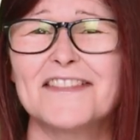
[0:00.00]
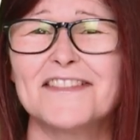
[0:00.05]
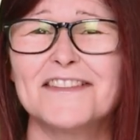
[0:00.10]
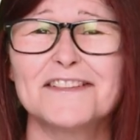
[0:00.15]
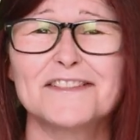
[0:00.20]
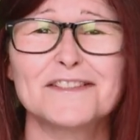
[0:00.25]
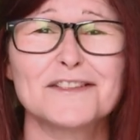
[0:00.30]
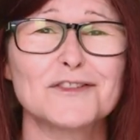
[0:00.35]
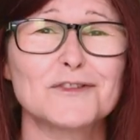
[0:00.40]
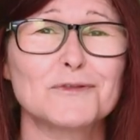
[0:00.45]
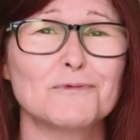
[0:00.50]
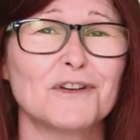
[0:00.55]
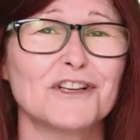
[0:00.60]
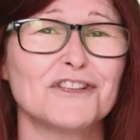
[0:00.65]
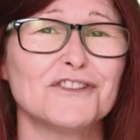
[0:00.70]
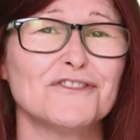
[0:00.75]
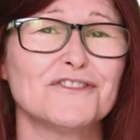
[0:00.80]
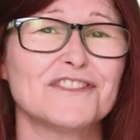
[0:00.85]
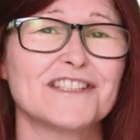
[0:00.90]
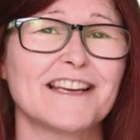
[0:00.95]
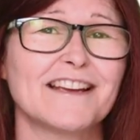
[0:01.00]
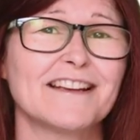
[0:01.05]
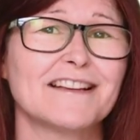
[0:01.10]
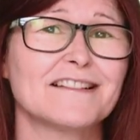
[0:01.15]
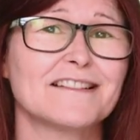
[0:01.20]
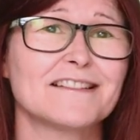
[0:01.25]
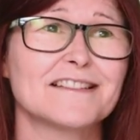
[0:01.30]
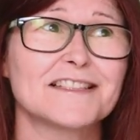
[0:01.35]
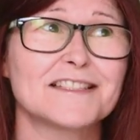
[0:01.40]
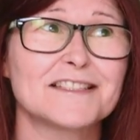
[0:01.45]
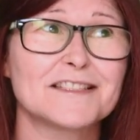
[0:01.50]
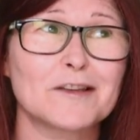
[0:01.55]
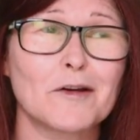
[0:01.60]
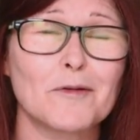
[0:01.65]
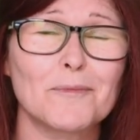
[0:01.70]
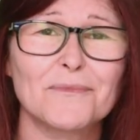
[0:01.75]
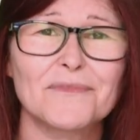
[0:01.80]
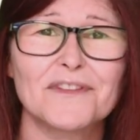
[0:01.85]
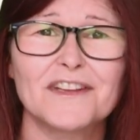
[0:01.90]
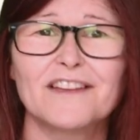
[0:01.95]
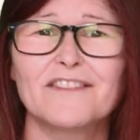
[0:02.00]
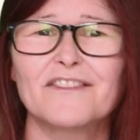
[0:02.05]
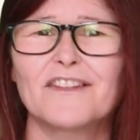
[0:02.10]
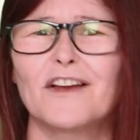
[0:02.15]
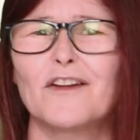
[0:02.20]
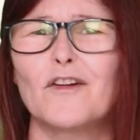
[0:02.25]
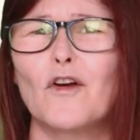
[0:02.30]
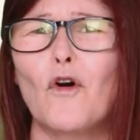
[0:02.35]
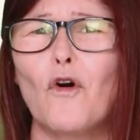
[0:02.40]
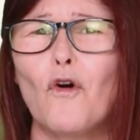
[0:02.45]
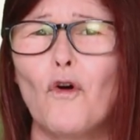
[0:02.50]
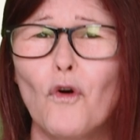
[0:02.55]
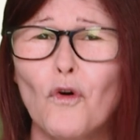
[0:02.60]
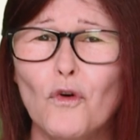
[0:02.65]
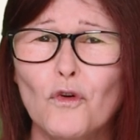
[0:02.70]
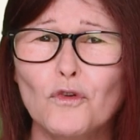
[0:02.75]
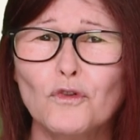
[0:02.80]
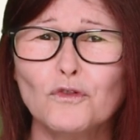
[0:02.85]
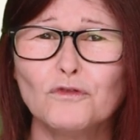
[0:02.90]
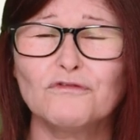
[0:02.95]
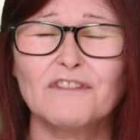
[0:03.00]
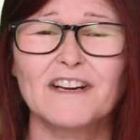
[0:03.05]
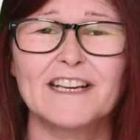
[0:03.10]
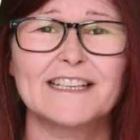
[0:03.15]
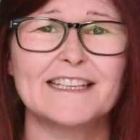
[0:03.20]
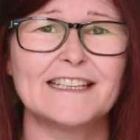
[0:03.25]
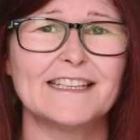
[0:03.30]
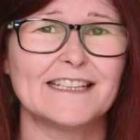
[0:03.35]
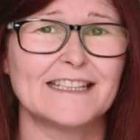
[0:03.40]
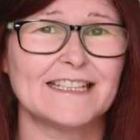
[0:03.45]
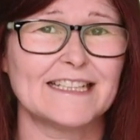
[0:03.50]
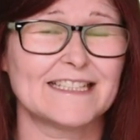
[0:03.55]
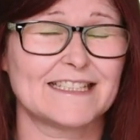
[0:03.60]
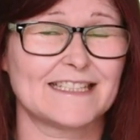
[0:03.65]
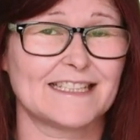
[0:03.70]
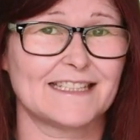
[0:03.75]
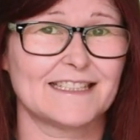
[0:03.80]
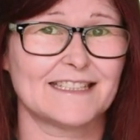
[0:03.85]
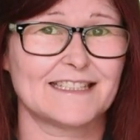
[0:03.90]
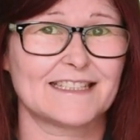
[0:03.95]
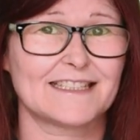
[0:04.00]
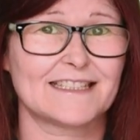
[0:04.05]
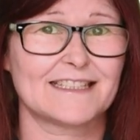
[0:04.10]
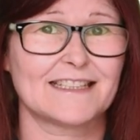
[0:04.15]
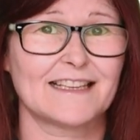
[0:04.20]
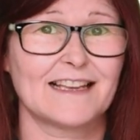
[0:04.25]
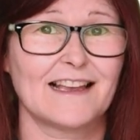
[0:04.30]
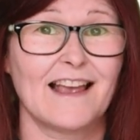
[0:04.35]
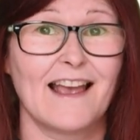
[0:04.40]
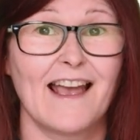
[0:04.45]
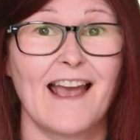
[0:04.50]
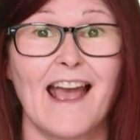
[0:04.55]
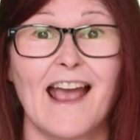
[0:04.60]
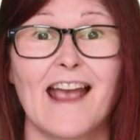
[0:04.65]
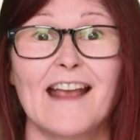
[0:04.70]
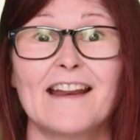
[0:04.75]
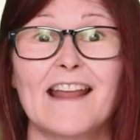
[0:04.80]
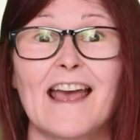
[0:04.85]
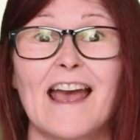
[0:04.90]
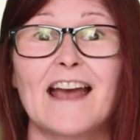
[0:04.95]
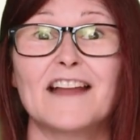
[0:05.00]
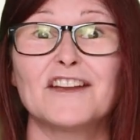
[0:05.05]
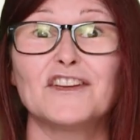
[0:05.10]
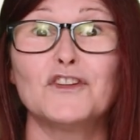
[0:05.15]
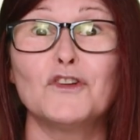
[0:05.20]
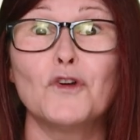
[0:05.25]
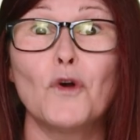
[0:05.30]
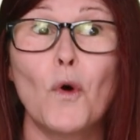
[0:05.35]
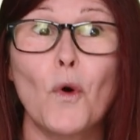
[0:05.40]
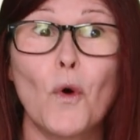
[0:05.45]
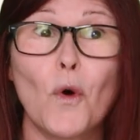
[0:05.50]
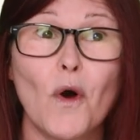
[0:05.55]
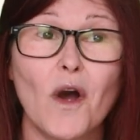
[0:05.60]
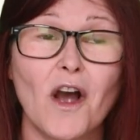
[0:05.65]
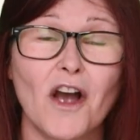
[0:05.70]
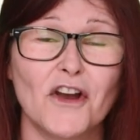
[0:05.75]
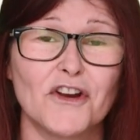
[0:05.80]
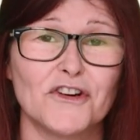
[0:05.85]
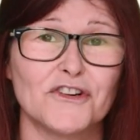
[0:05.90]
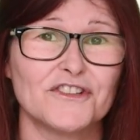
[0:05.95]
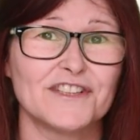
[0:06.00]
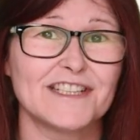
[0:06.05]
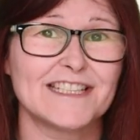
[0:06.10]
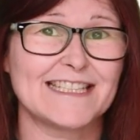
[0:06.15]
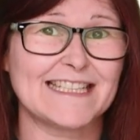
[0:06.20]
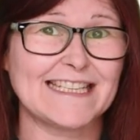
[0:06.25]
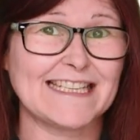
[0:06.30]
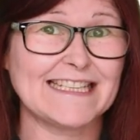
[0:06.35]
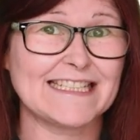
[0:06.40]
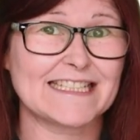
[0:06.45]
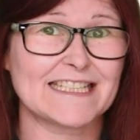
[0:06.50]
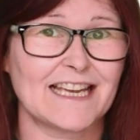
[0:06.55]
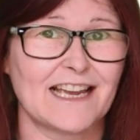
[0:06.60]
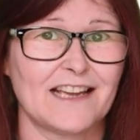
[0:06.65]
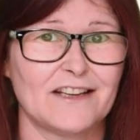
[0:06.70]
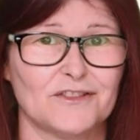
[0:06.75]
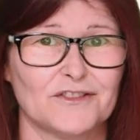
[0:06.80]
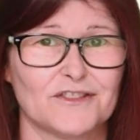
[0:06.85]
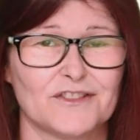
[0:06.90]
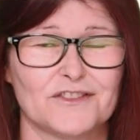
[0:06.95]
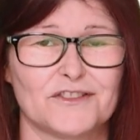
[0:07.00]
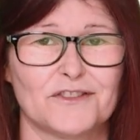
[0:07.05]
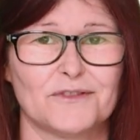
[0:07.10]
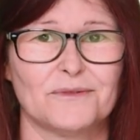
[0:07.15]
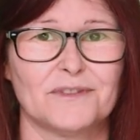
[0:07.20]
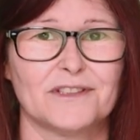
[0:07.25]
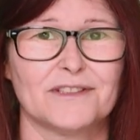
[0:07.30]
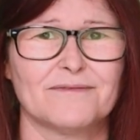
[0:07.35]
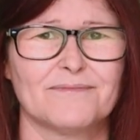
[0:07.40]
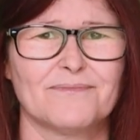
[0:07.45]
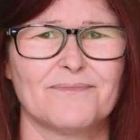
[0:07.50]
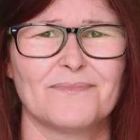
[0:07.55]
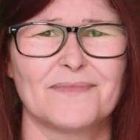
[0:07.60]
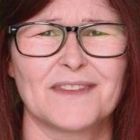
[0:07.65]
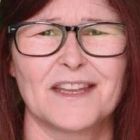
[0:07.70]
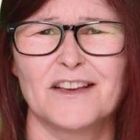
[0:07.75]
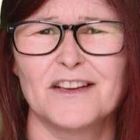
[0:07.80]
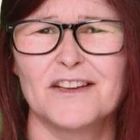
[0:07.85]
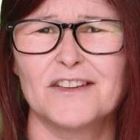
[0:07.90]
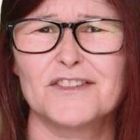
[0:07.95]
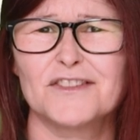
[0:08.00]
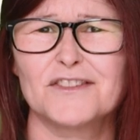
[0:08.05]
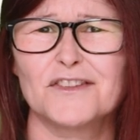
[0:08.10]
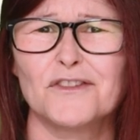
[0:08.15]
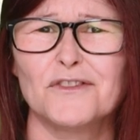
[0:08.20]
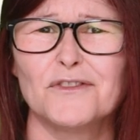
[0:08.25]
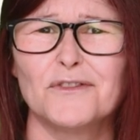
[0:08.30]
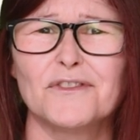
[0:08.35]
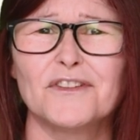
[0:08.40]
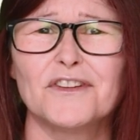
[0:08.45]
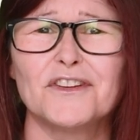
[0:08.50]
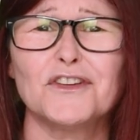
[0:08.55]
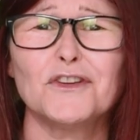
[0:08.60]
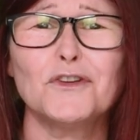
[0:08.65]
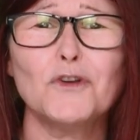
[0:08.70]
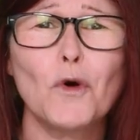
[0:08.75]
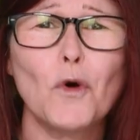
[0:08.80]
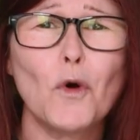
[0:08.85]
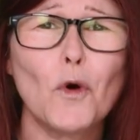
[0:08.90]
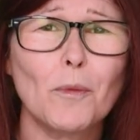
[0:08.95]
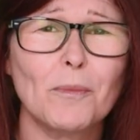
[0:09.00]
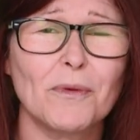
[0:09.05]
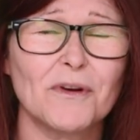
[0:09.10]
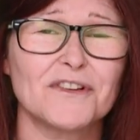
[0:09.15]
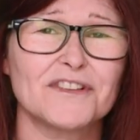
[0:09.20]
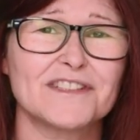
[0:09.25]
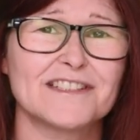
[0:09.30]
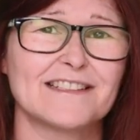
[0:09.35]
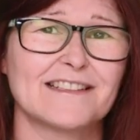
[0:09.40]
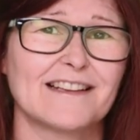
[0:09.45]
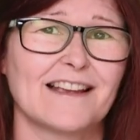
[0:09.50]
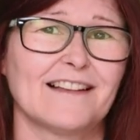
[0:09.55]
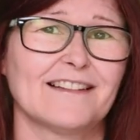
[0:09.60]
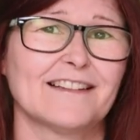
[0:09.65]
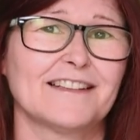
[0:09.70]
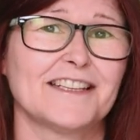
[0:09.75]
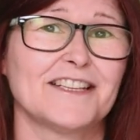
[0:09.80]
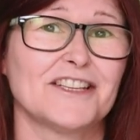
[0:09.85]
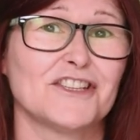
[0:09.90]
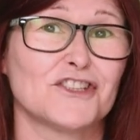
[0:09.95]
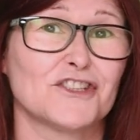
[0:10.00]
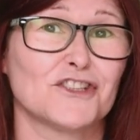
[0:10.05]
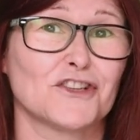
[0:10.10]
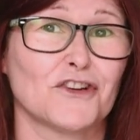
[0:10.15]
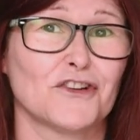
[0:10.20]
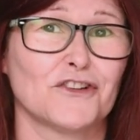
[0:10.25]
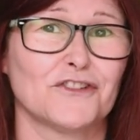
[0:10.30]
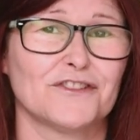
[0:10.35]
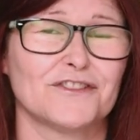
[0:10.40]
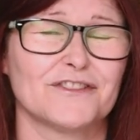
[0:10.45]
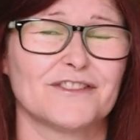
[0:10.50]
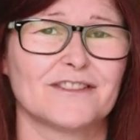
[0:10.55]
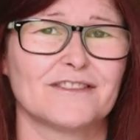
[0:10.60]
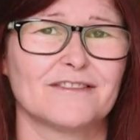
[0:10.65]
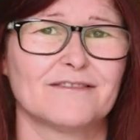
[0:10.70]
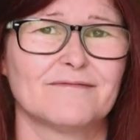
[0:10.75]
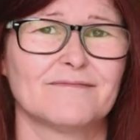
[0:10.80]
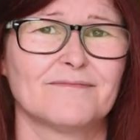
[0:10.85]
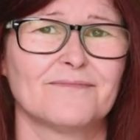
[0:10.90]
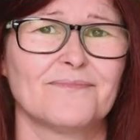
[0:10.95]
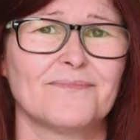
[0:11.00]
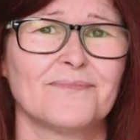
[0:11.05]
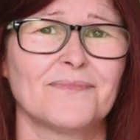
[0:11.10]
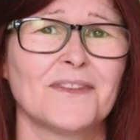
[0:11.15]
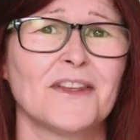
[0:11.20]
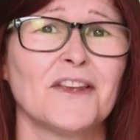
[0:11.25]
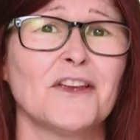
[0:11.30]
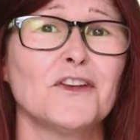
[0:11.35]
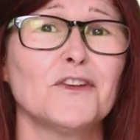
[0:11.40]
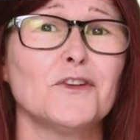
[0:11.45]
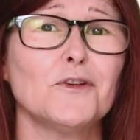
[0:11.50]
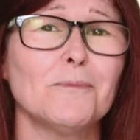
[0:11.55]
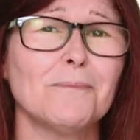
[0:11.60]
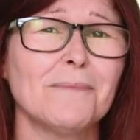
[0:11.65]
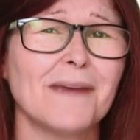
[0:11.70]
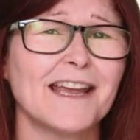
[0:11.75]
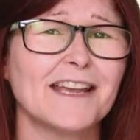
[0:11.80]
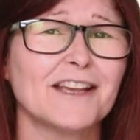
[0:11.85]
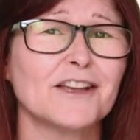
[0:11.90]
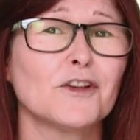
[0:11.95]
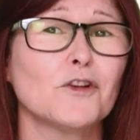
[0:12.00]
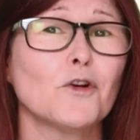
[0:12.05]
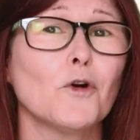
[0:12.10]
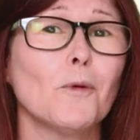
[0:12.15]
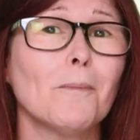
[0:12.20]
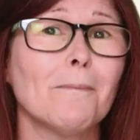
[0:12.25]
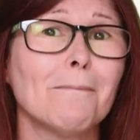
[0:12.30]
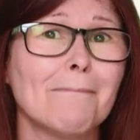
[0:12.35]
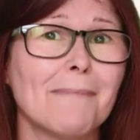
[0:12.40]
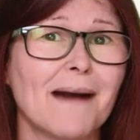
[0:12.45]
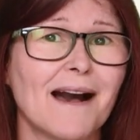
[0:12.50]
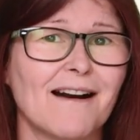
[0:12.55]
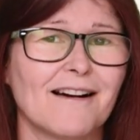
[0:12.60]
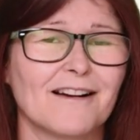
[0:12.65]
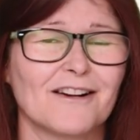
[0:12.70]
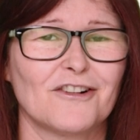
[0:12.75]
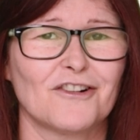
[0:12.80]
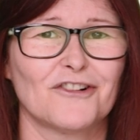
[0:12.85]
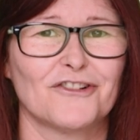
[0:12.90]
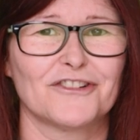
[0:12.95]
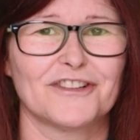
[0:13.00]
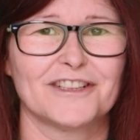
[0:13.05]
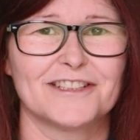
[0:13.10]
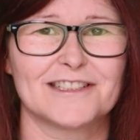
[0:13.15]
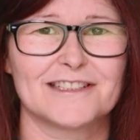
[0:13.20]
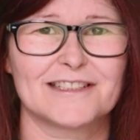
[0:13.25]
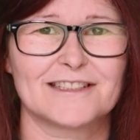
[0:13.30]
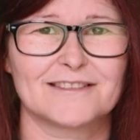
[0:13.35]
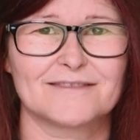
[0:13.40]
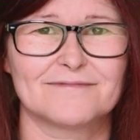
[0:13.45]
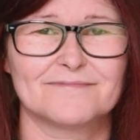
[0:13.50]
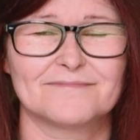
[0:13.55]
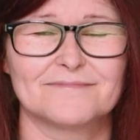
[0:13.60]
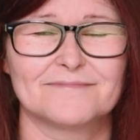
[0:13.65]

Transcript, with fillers: This is when you take something that already exists and add your own details to it so that your personality shows. You make your mark on it.